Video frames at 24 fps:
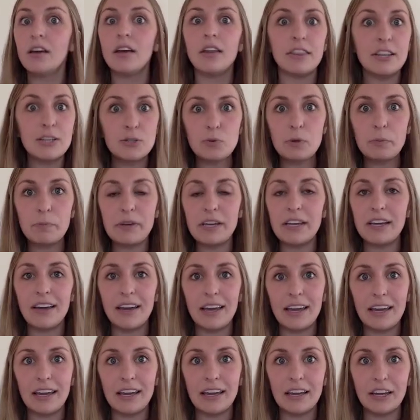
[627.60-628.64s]
This would be
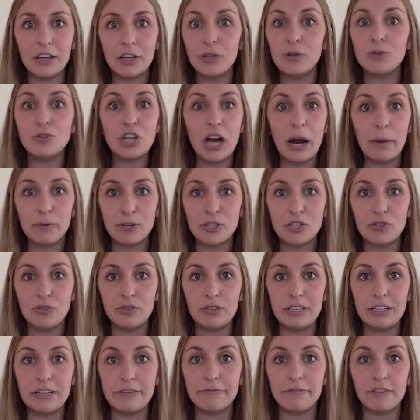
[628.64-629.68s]
a huge
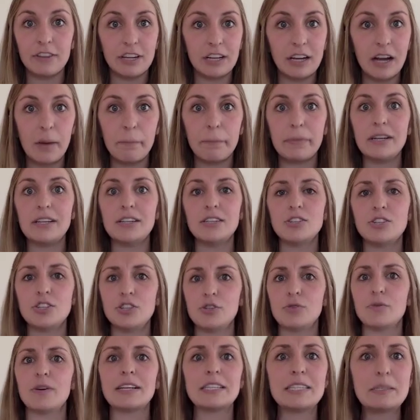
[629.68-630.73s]
opportunity for the company
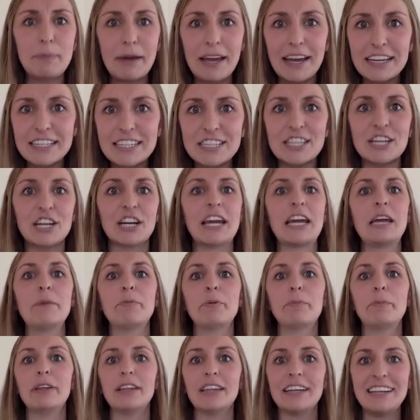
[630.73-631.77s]
to expand their
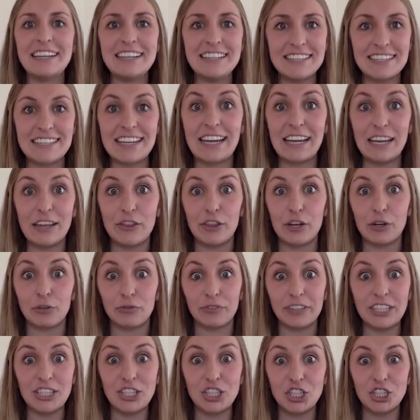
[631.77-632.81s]
capabilities and their
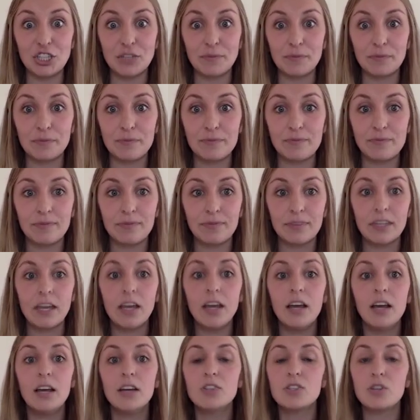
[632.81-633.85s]
reach.
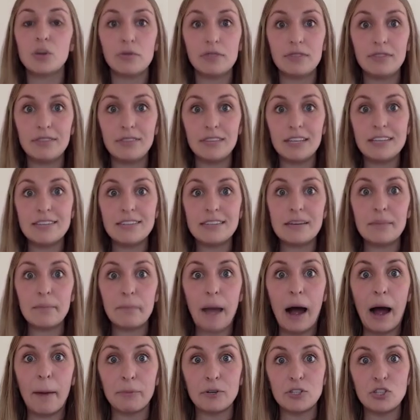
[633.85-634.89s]
So these
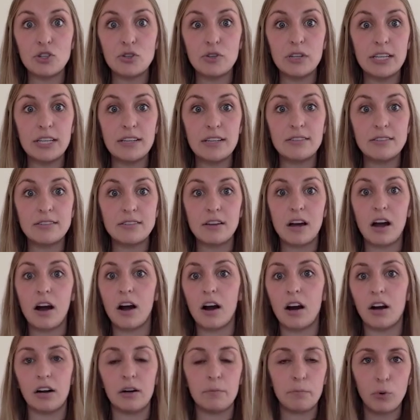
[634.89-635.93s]
opportunities
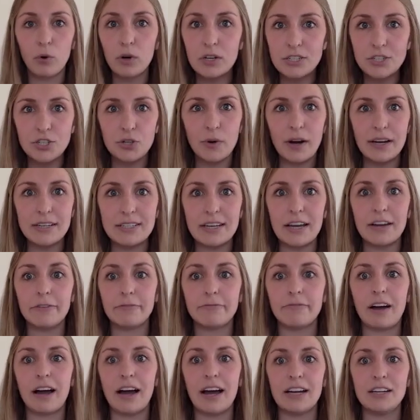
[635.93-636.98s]
are important to
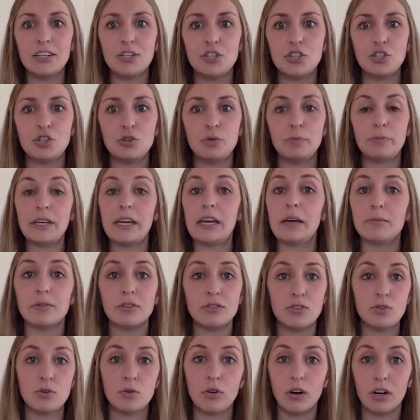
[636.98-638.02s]
identify to be able
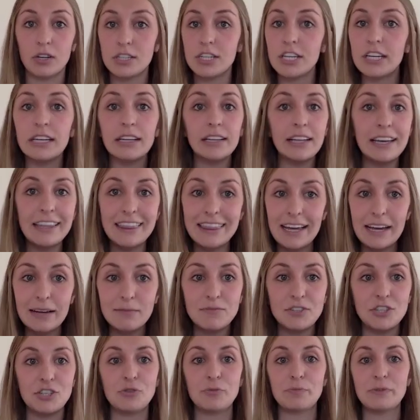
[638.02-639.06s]
to articulate
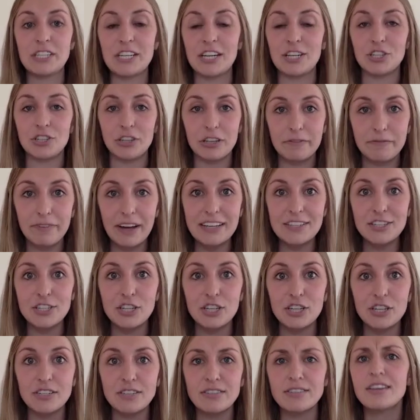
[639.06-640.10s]
them to potential
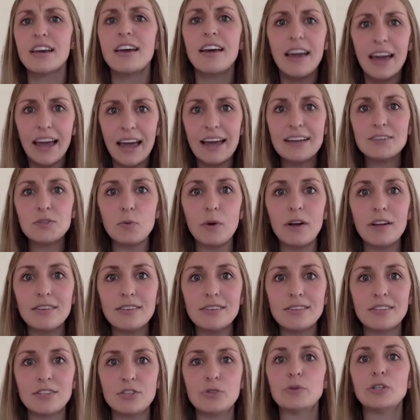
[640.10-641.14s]
investors, as well
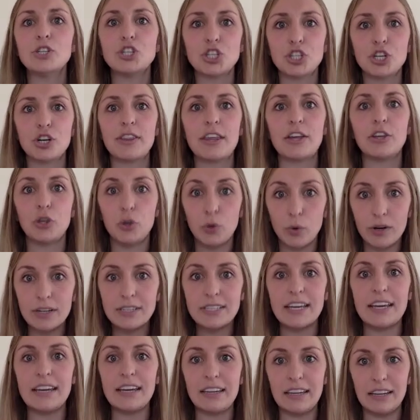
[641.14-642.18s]
as to ensure that you're
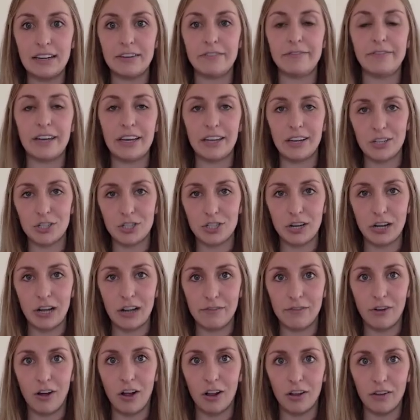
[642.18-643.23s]
taking advantage
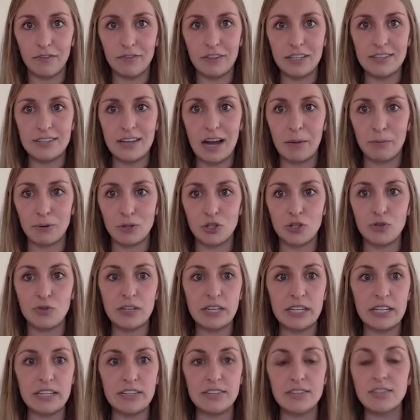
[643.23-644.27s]
of all of these
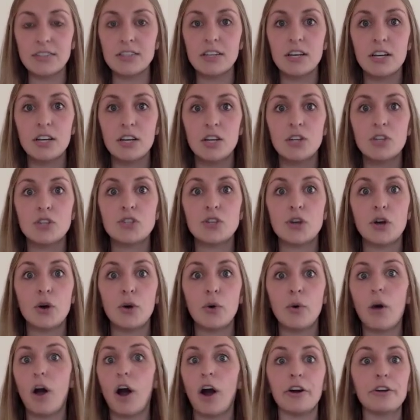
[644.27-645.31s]
opportunities.
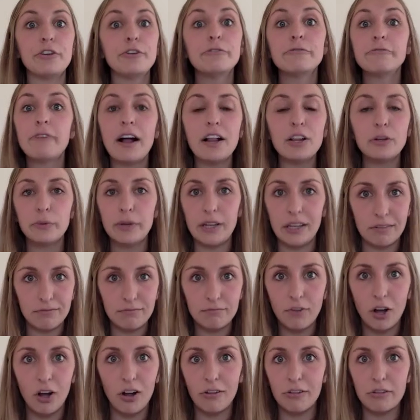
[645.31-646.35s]
So are you following
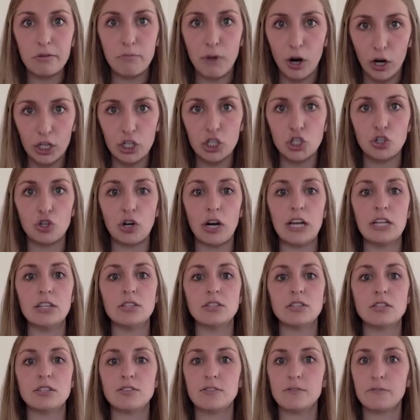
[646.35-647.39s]
all the market
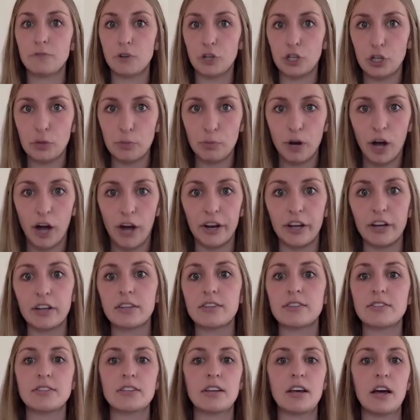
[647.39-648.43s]
trends for your
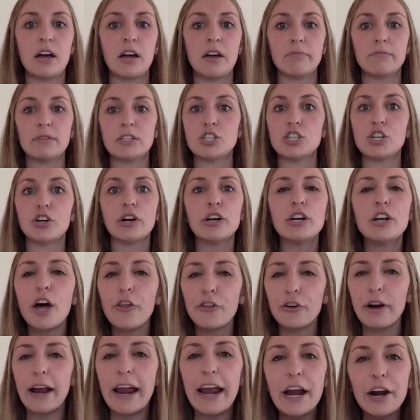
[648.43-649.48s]
products? Is there
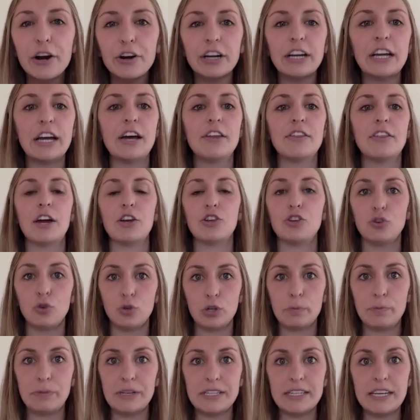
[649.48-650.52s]
another area that you
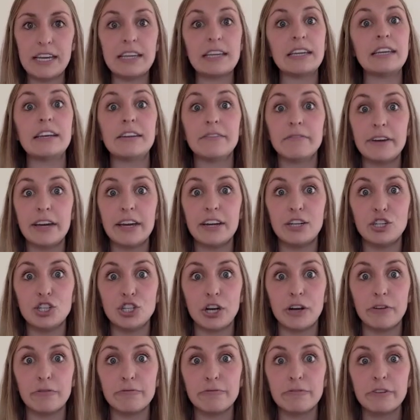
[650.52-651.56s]
could be taking advantage
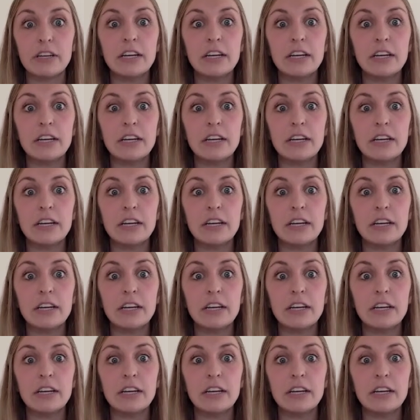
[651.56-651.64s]
of?